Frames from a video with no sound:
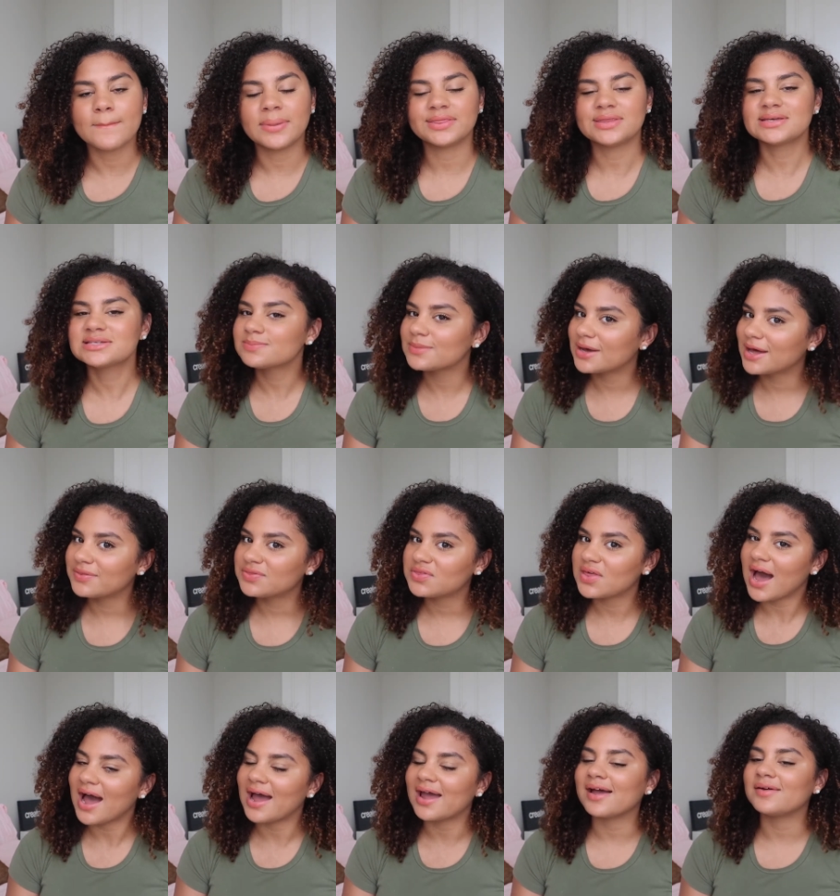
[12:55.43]
but this month
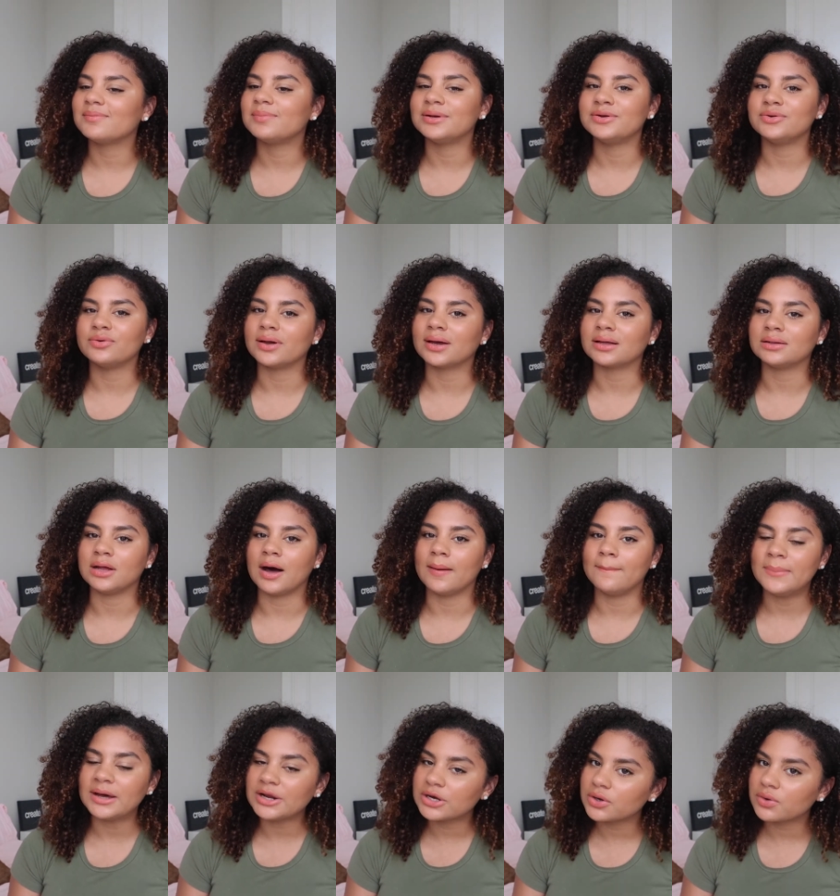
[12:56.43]
I have been doing a
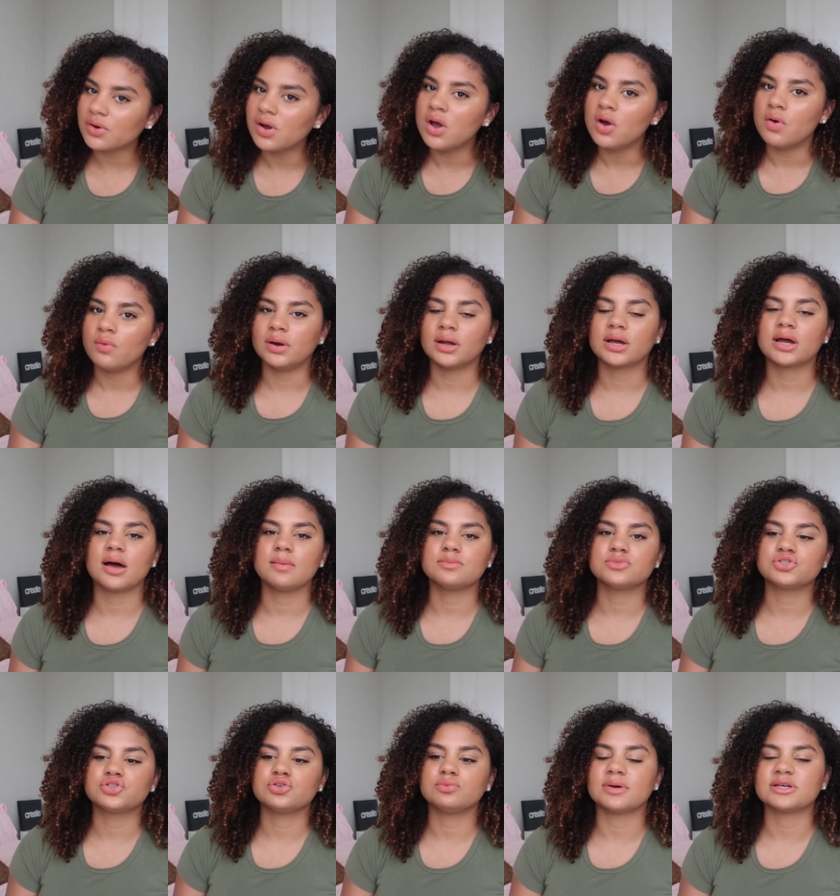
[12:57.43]
lot better when it
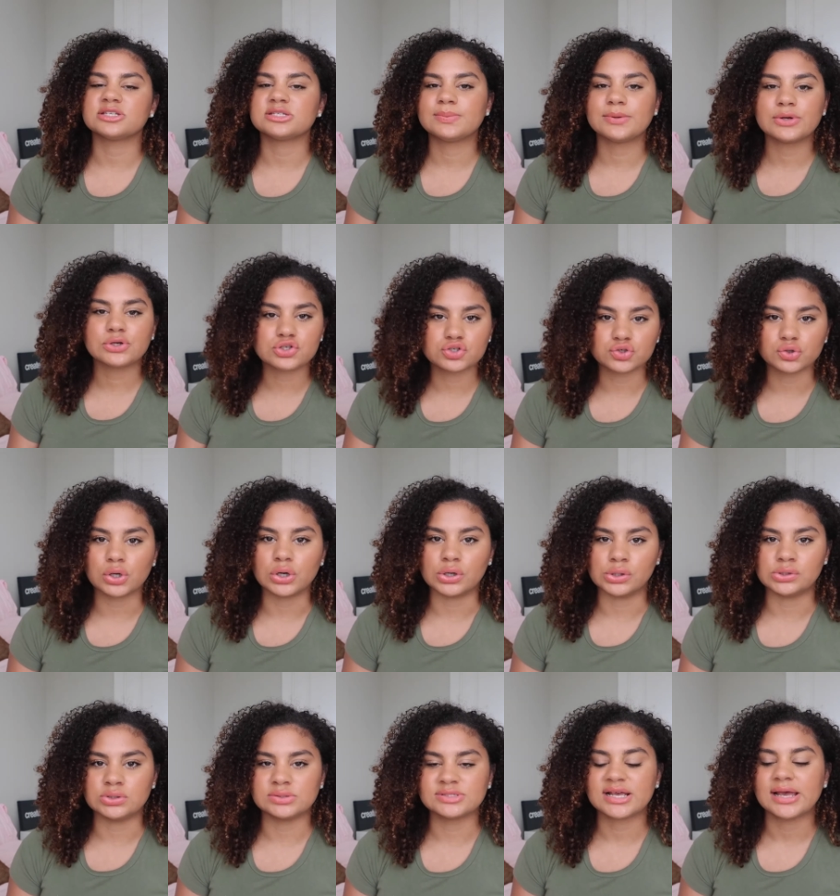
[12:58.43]
comes to my spiritual
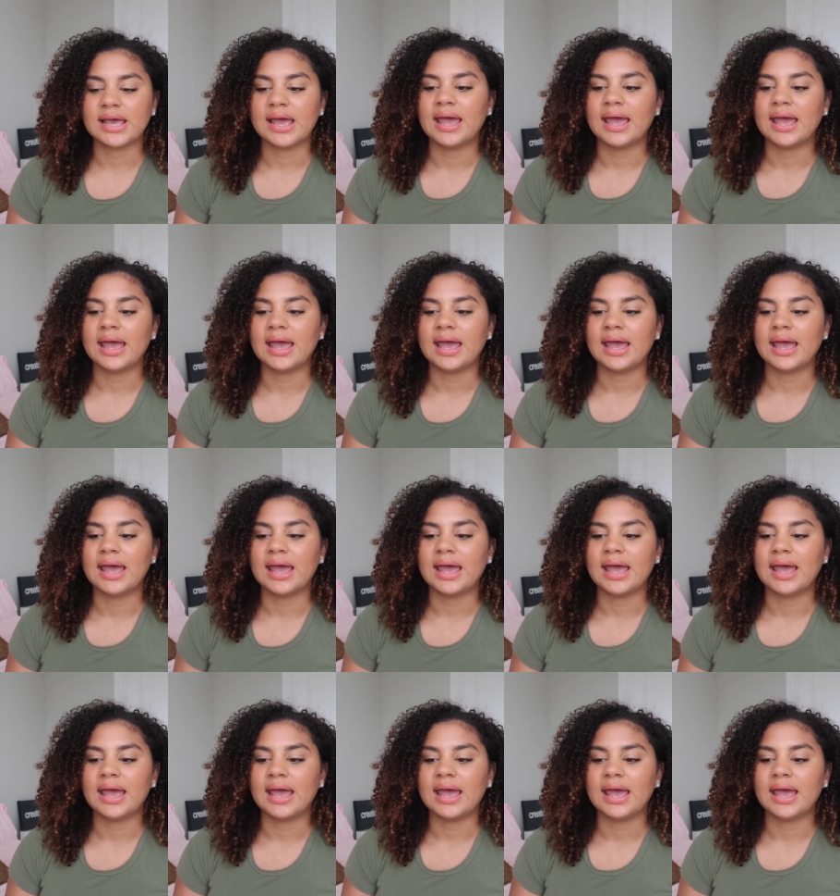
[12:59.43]
goals.